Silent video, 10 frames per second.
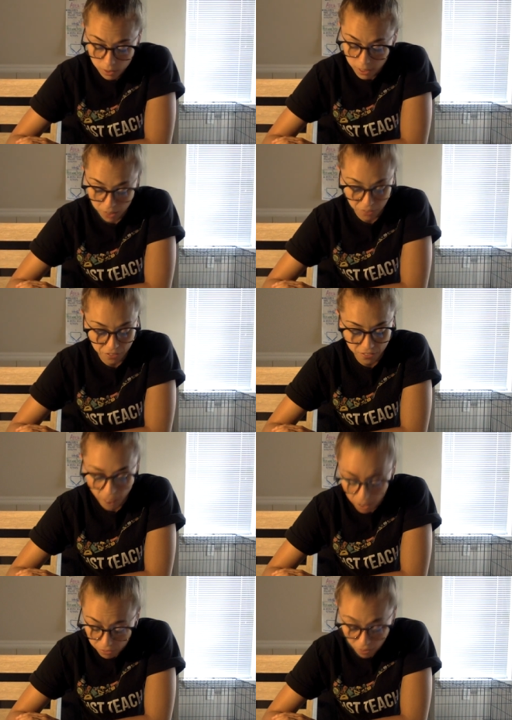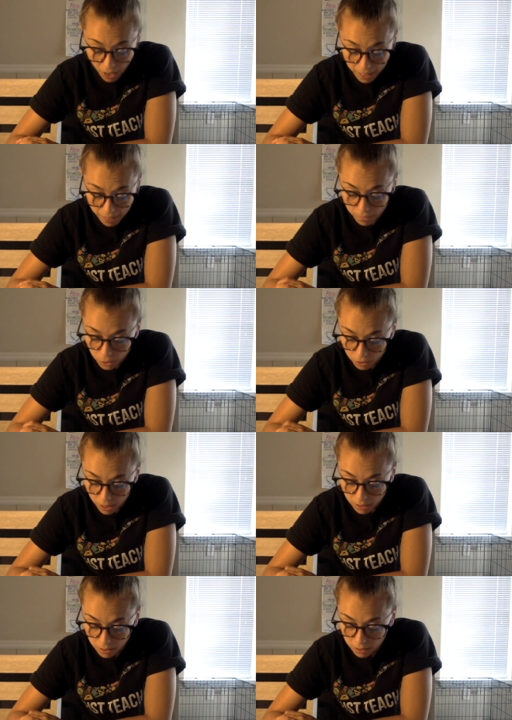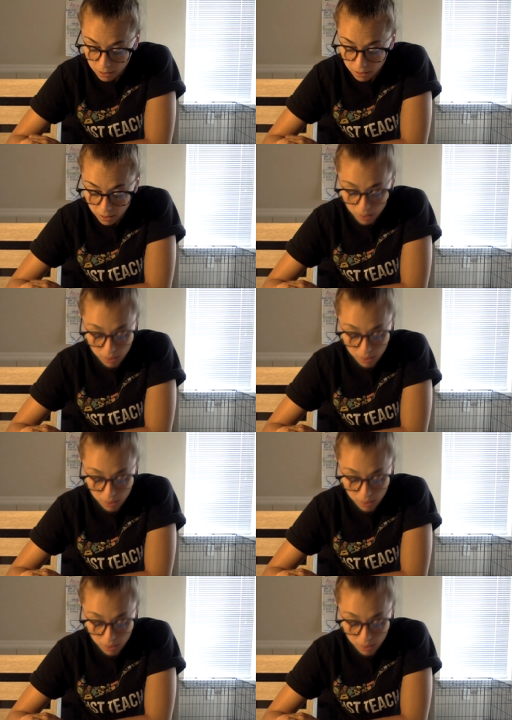in the far- Friday foot races,